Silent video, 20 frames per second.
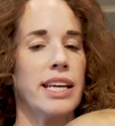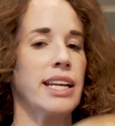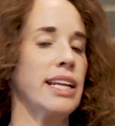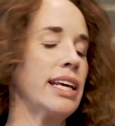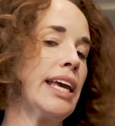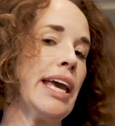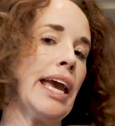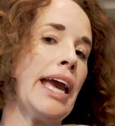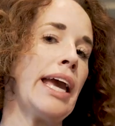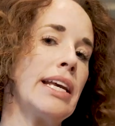in a
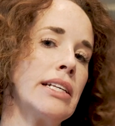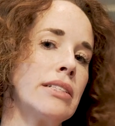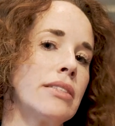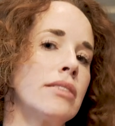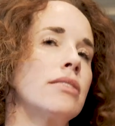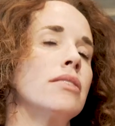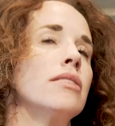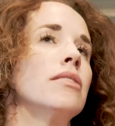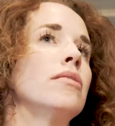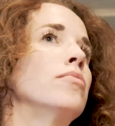
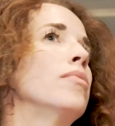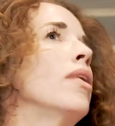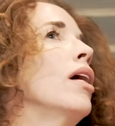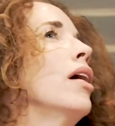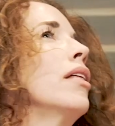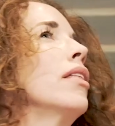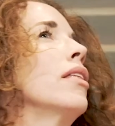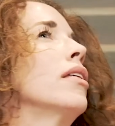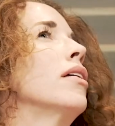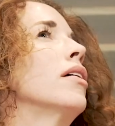case
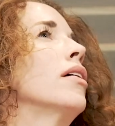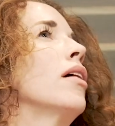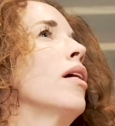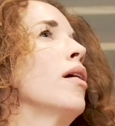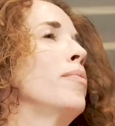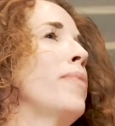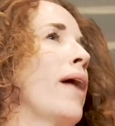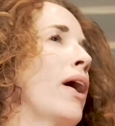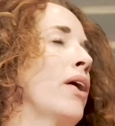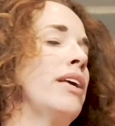
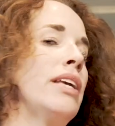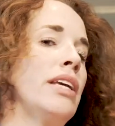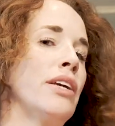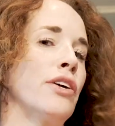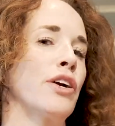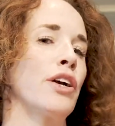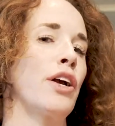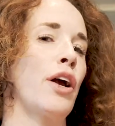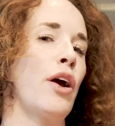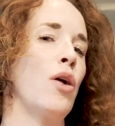about a
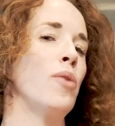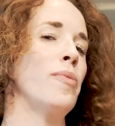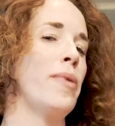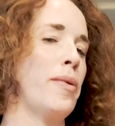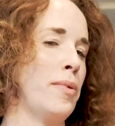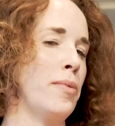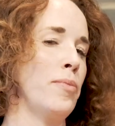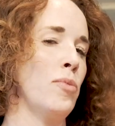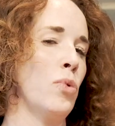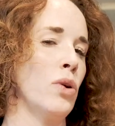year ago,
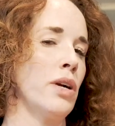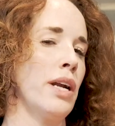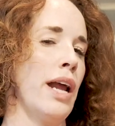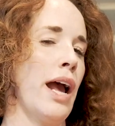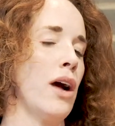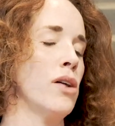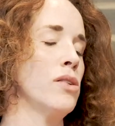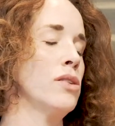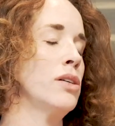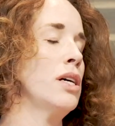maybe more
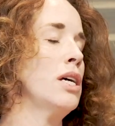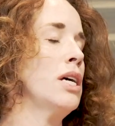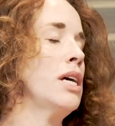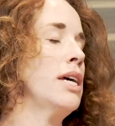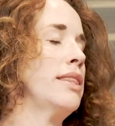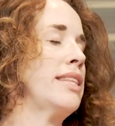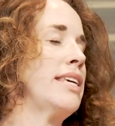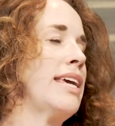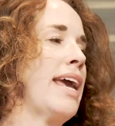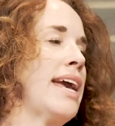now,
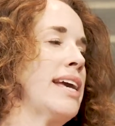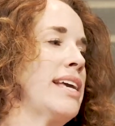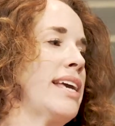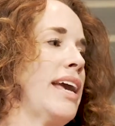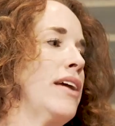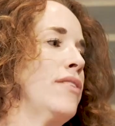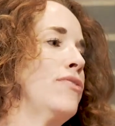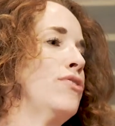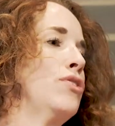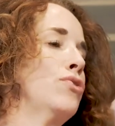the
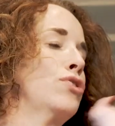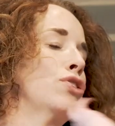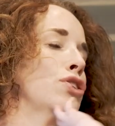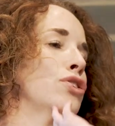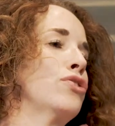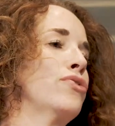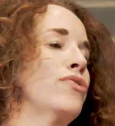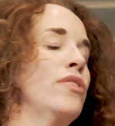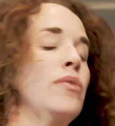AK Futures